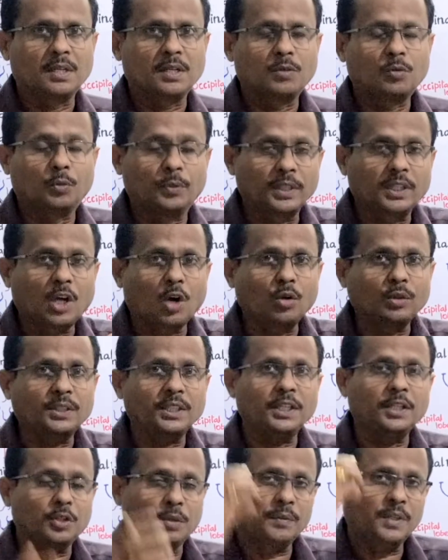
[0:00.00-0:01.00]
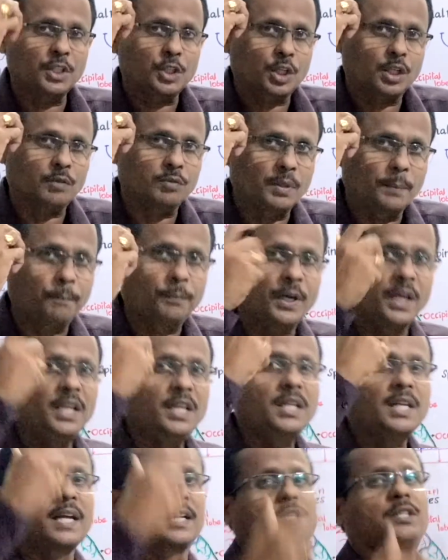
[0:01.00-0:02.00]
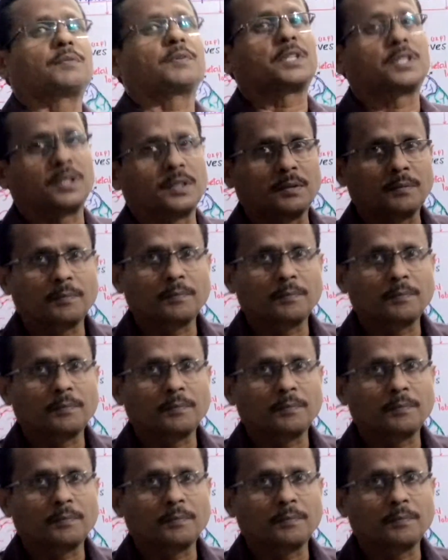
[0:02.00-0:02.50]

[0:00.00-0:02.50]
without the intervention of the brain activity.